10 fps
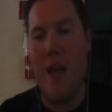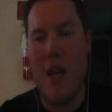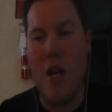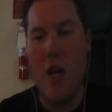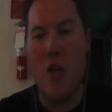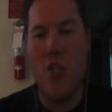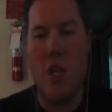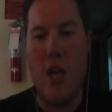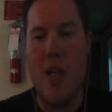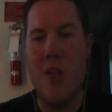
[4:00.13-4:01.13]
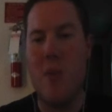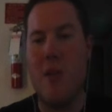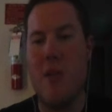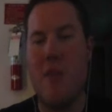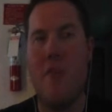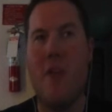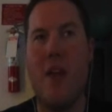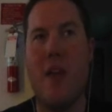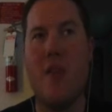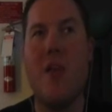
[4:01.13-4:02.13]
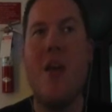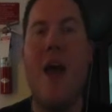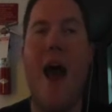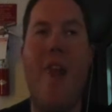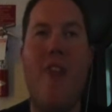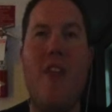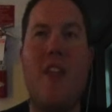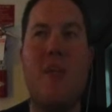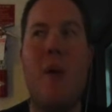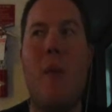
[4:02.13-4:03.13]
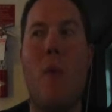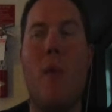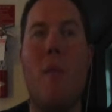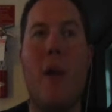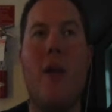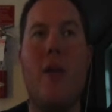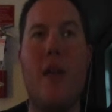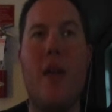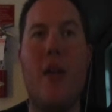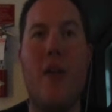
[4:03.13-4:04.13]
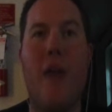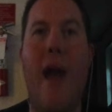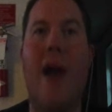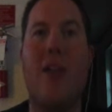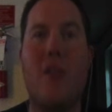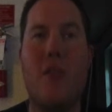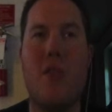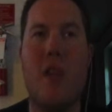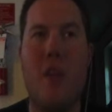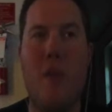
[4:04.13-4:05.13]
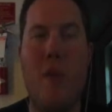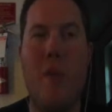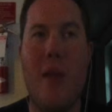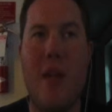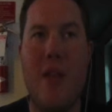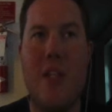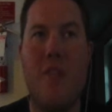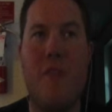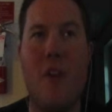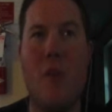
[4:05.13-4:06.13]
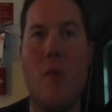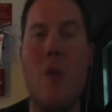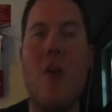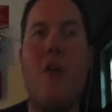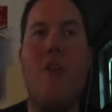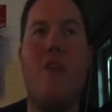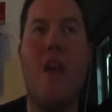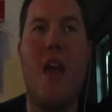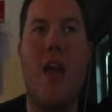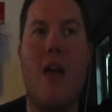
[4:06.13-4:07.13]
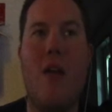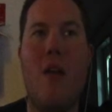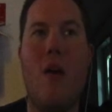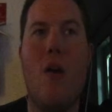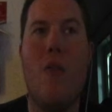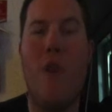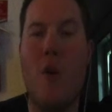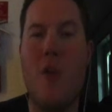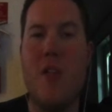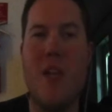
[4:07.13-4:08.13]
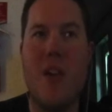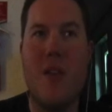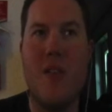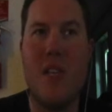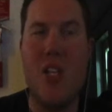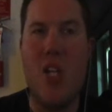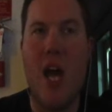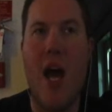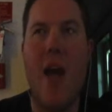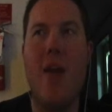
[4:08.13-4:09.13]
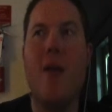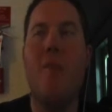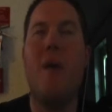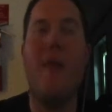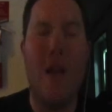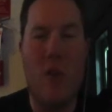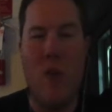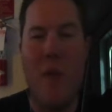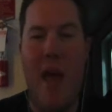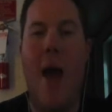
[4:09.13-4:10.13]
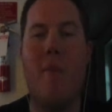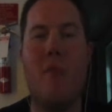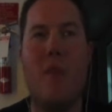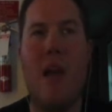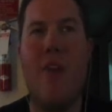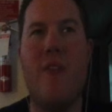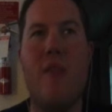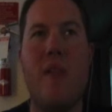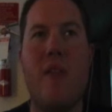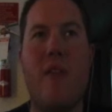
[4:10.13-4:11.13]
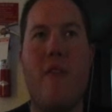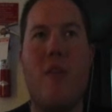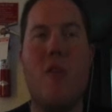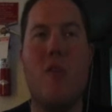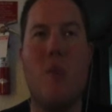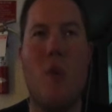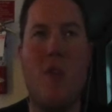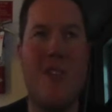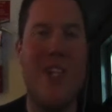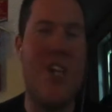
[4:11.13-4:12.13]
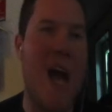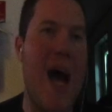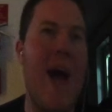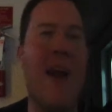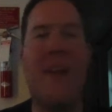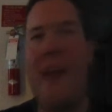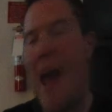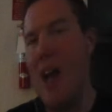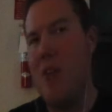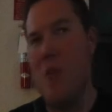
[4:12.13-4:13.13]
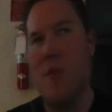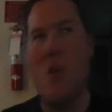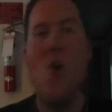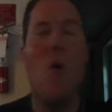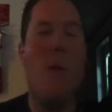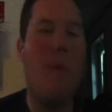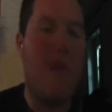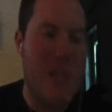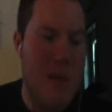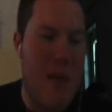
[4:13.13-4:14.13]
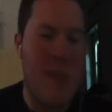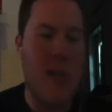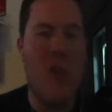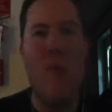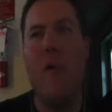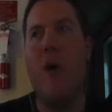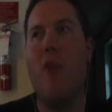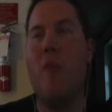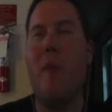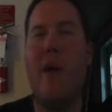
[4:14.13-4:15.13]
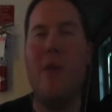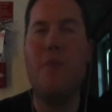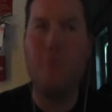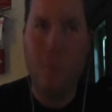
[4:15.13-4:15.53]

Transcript: technology as well as everything else, I think they spent more money on getting other actors and other people in this film than focusing on the CGI. And that normally happens with a lot of films. Either they focus too more on the CGI, not the actors, but sometimes they can do both. But